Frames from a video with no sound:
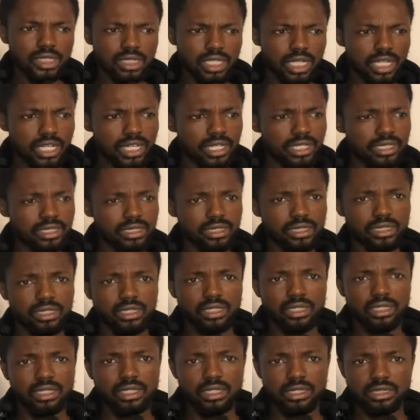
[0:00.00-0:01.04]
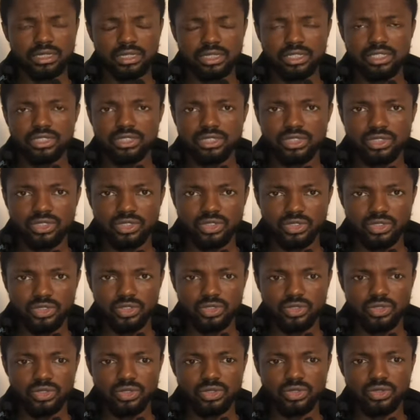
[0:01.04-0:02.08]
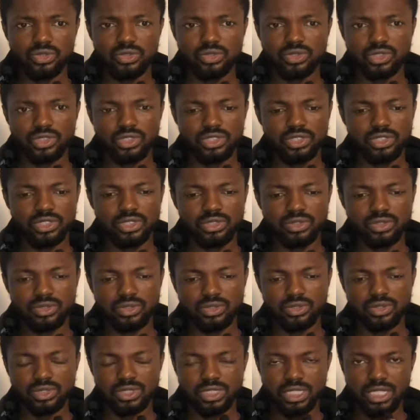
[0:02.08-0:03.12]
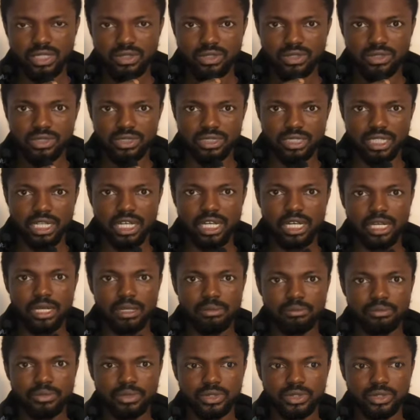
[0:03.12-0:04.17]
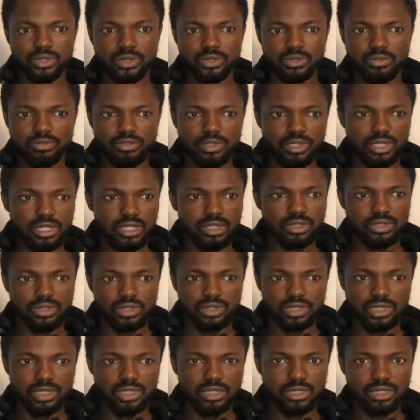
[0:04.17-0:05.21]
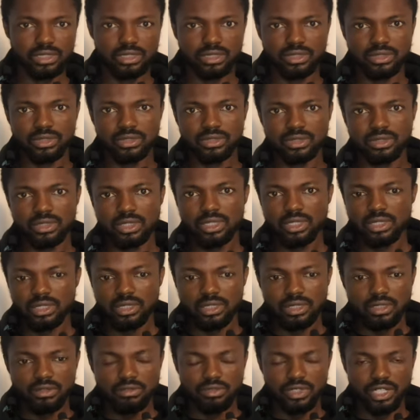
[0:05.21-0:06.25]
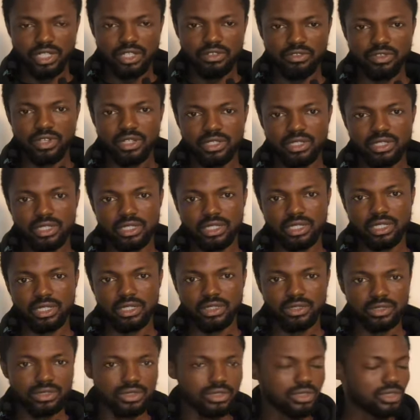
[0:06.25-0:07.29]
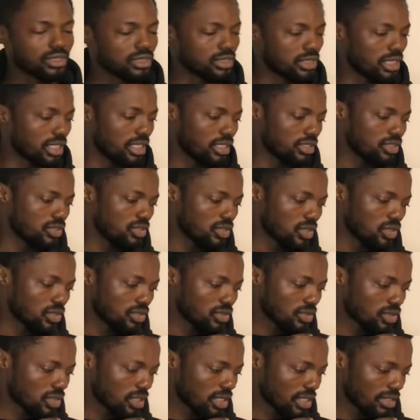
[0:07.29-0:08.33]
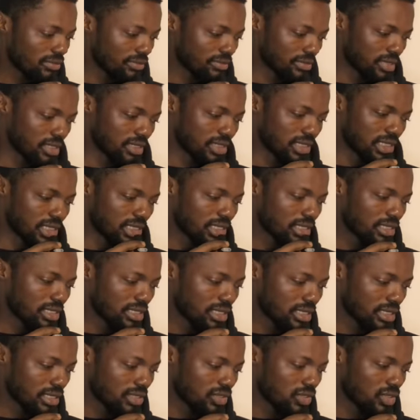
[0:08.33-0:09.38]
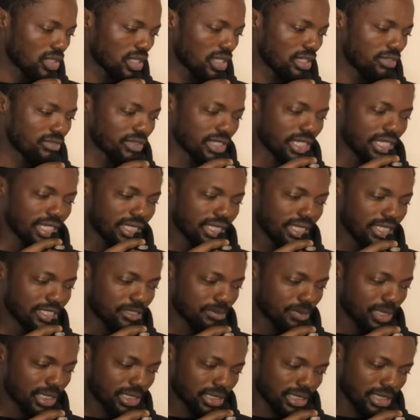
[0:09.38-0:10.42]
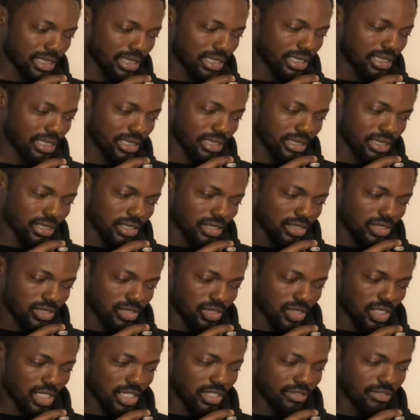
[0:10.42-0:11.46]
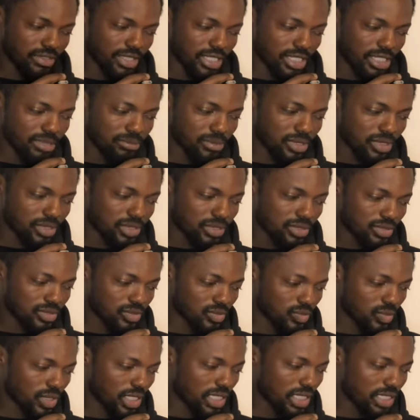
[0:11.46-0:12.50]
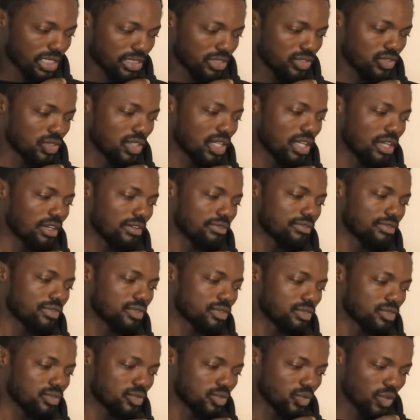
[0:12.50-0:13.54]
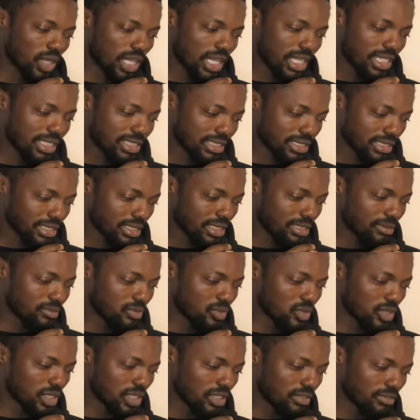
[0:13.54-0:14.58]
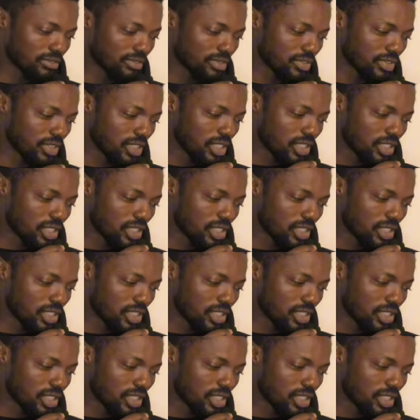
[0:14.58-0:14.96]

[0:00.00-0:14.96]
and it's easy to use. All you need to do is download the app, fill out your details, verify your account. Then you also have the Tinder, you have Elite Partner, you have Lemon Swan, you have Zweisam, you have